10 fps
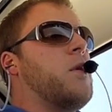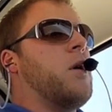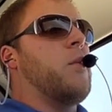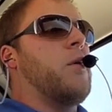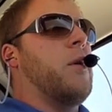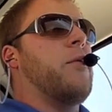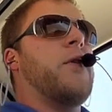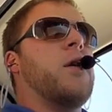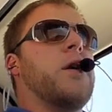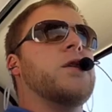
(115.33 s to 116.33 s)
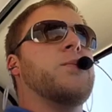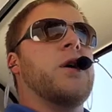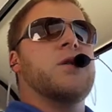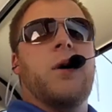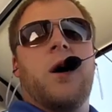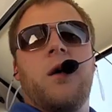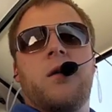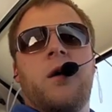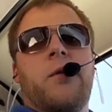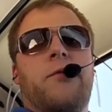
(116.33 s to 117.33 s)
I'm a fairly experienced
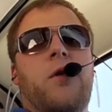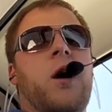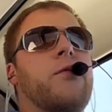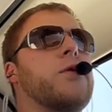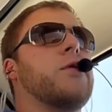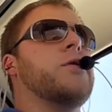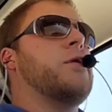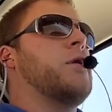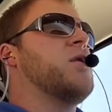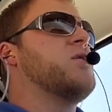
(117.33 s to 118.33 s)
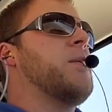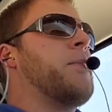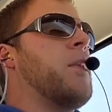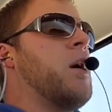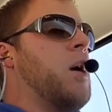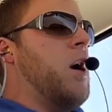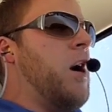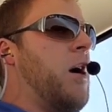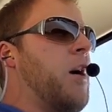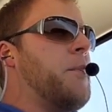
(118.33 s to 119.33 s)
pilot, and I've been flying for 13 years.
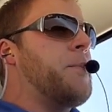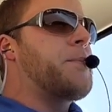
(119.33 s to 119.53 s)
And